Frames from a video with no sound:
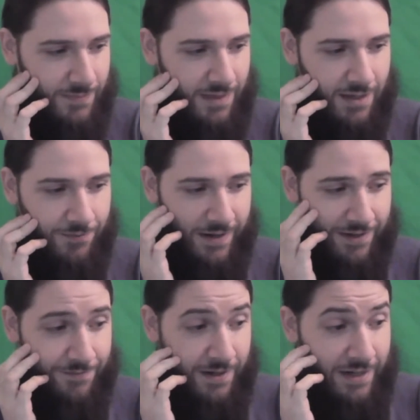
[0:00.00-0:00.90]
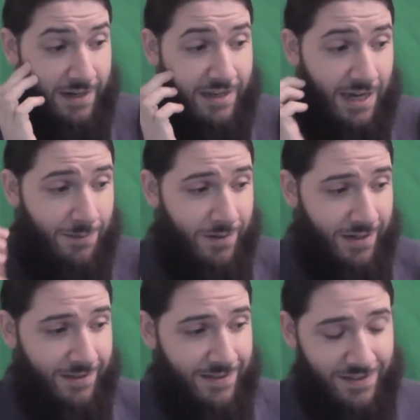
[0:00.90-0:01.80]
if I can find any comedy
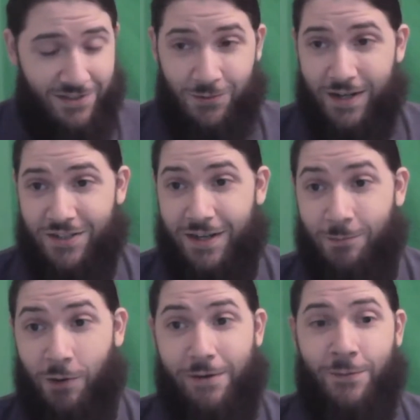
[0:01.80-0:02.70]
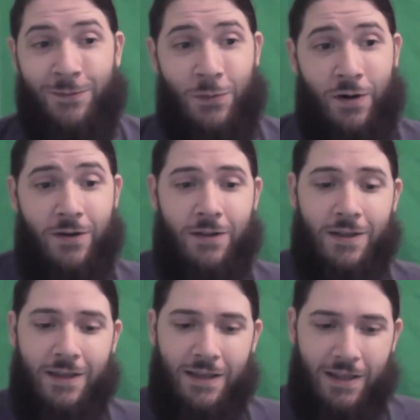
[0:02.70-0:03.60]
in this situation, I'm grateful for it.
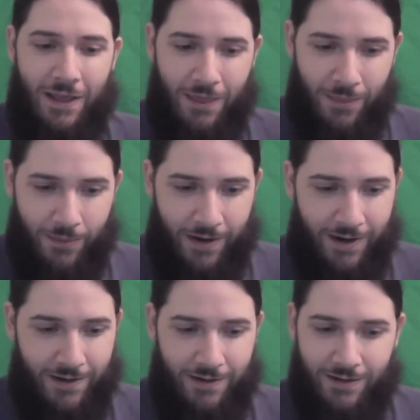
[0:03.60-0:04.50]
That,